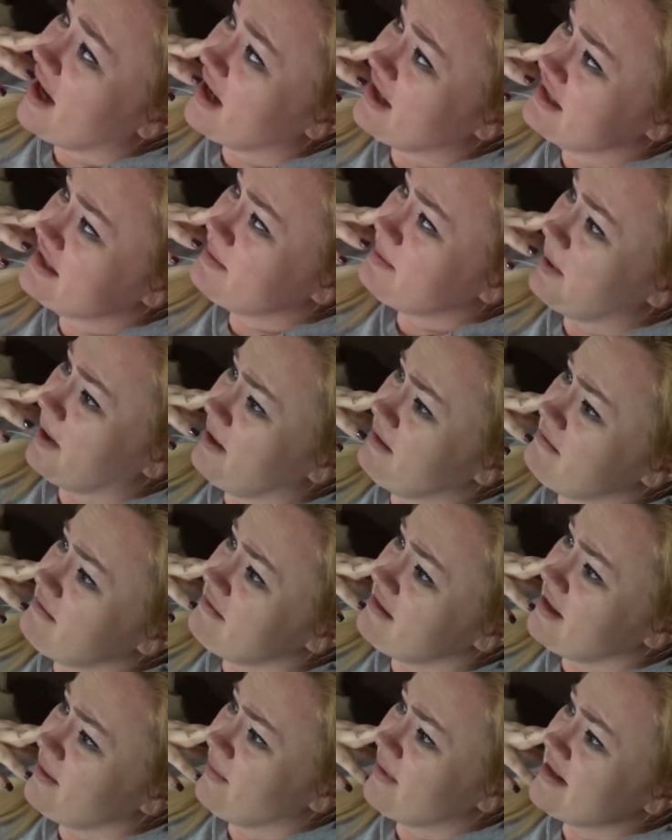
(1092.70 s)
husband.
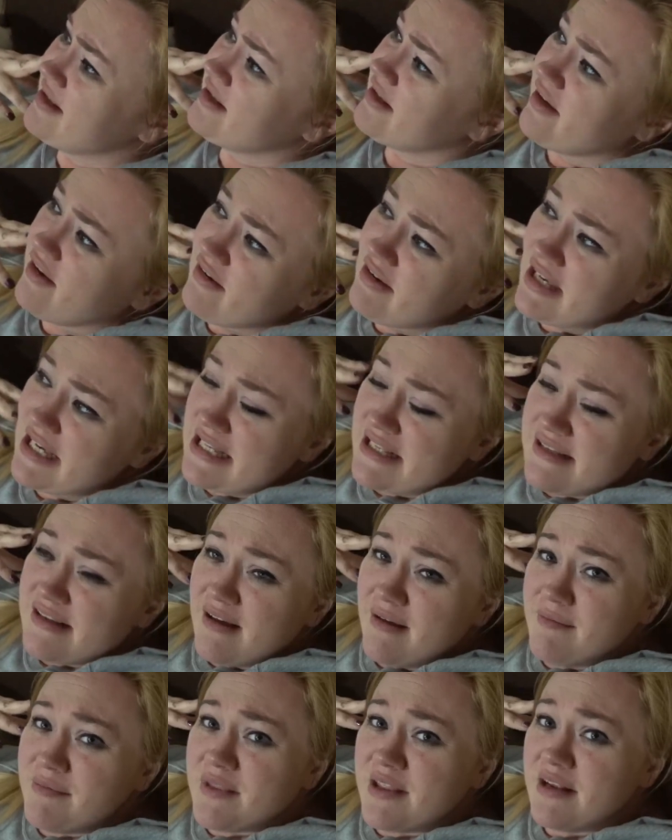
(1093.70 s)
He went to go get
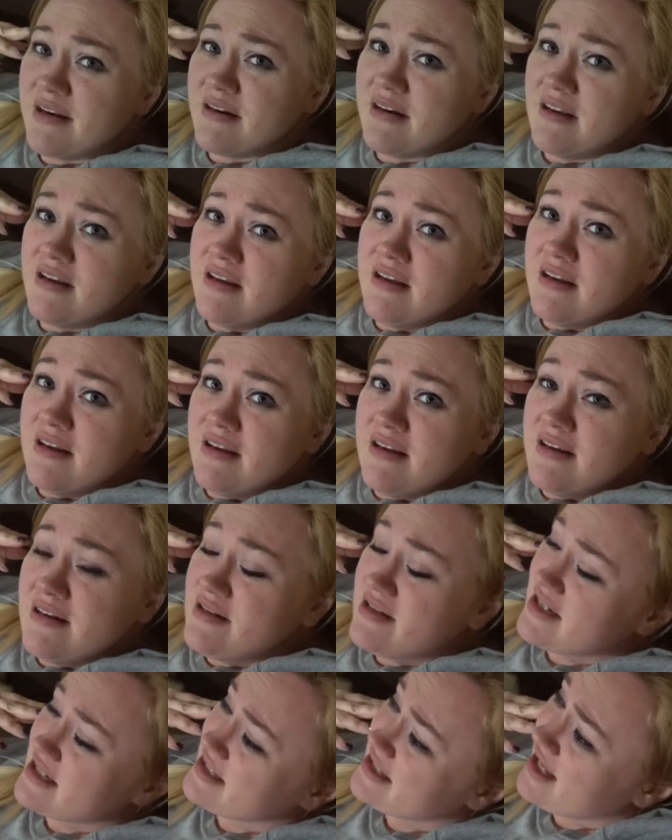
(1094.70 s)
something.
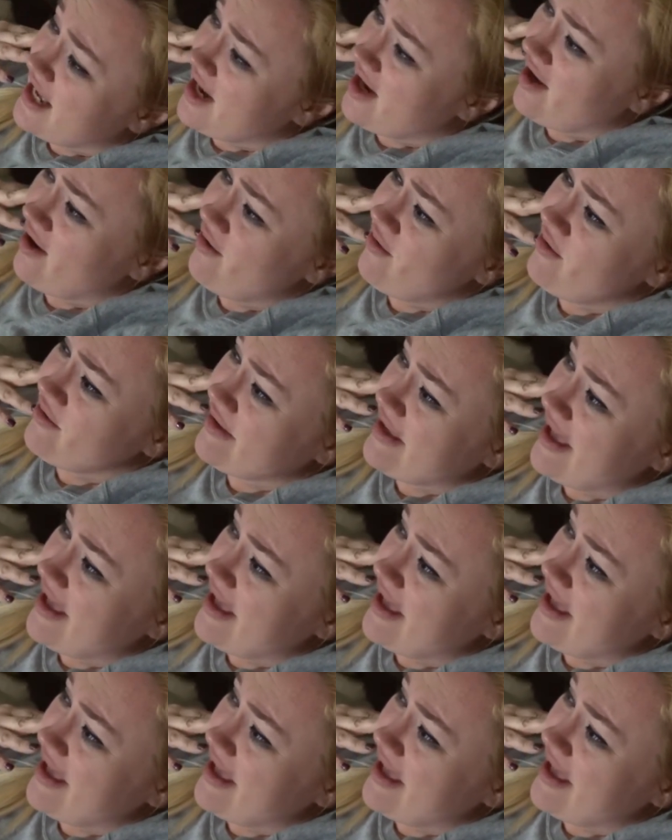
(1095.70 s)
She said, Oh,